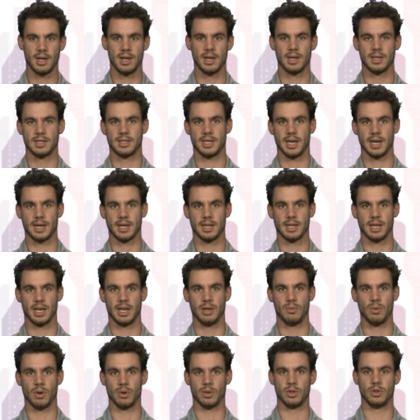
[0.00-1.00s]

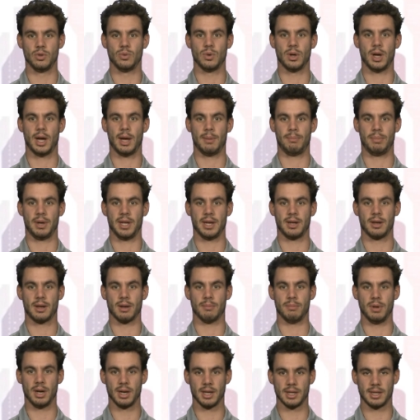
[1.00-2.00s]
Secondly, we'll do an
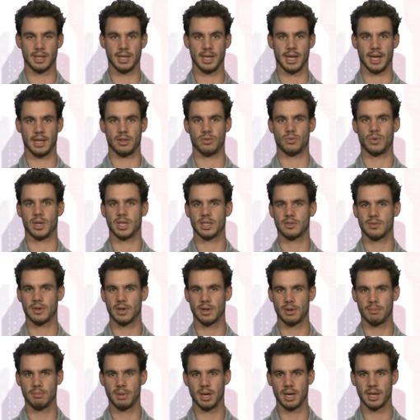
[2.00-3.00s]
applicability and
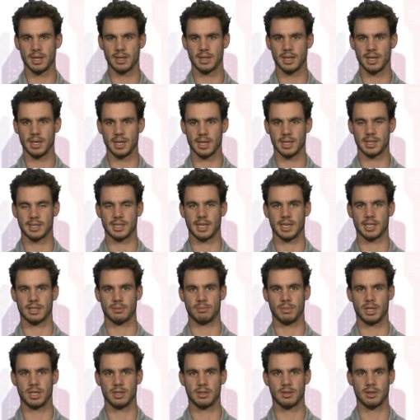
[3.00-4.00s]
transferability
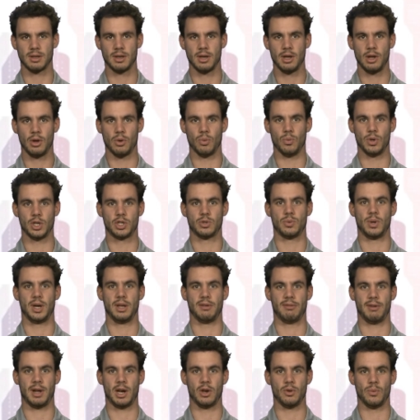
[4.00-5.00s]
assessment, which will
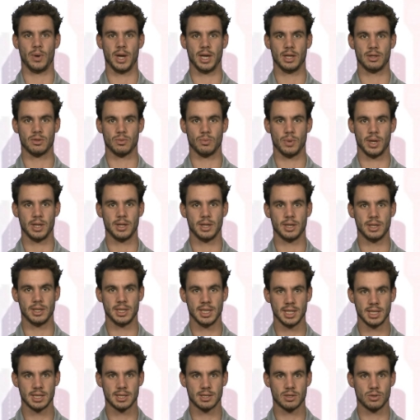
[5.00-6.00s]
evaluate whether
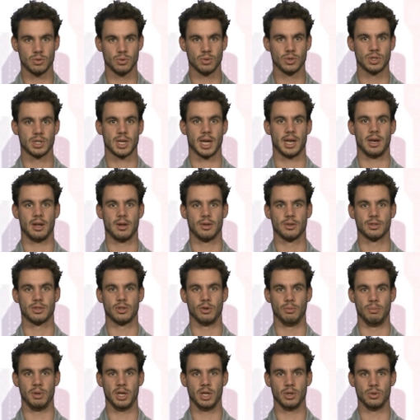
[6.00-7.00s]
these tools can
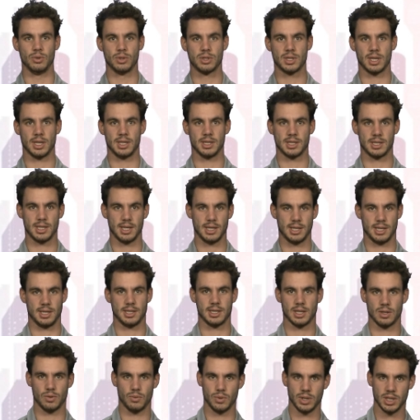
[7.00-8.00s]
also be used in cities
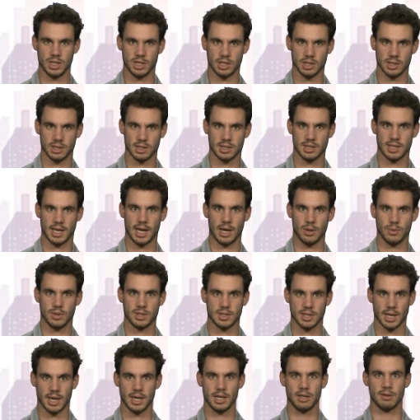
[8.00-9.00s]
and regions
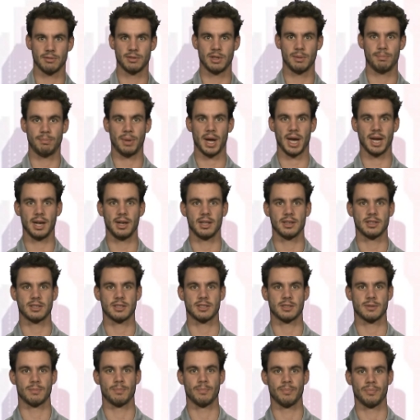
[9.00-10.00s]
outside of the
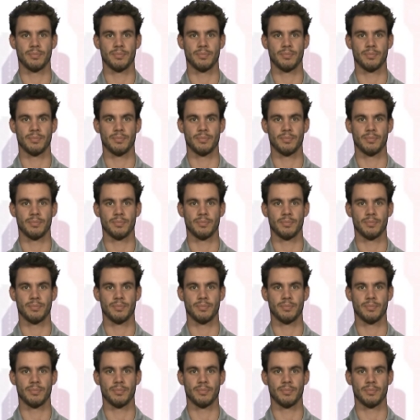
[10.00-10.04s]
pilots.